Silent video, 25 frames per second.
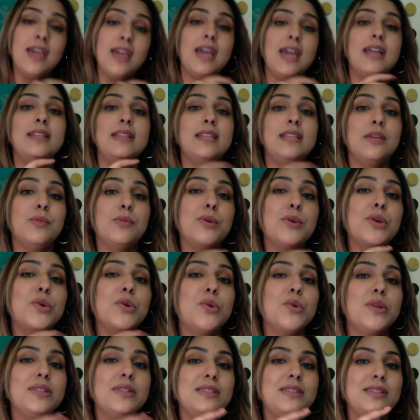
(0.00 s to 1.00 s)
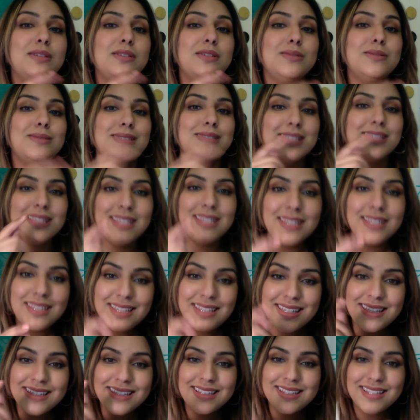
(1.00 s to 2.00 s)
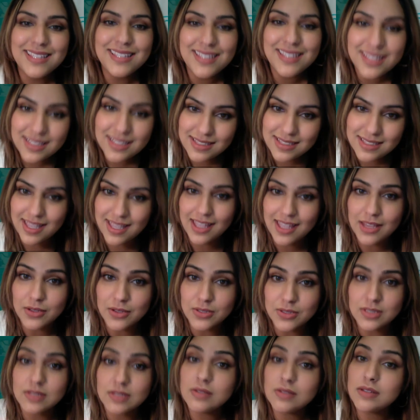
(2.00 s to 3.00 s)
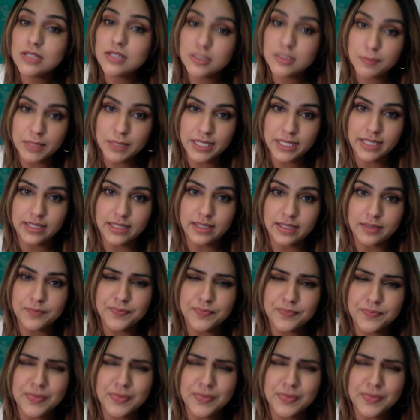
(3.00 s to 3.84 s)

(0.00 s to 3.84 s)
and then we're going to use key details to explain it.